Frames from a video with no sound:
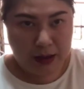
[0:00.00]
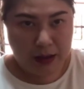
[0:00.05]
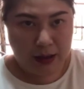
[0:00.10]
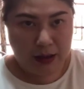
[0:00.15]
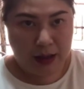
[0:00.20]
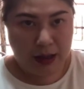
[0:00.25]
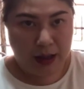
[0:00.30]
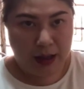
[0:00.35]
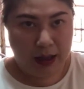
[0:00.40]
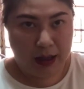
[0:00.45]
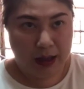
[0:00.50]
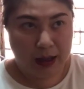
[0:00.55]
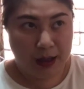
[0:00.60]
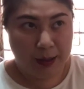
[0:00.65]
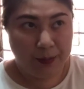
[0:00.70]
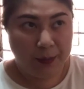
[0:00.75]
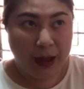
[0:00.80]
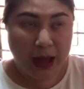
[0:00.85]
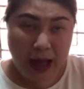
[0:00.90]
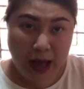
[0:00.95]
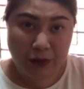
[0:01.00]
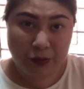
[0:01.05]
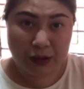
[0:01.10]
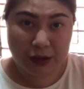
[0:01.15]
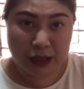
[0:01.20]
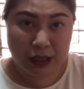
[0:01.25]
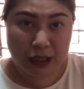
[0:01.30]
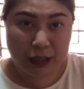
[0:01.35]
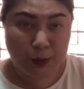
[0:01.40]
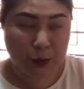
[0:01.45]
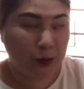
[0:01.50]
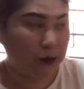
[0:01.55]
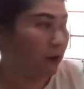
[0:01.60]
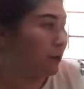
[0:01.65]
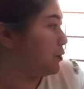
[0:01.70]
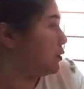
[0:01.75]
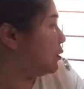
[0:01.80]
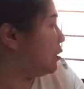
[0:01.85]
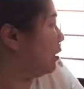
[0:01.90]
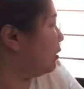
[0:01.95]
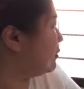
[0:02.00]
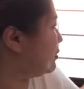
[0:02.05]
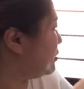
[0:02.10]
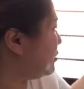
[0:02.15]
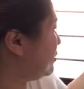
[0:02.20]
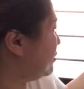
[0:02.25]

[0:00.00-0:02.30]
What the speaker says: Half a teaspoon of salt.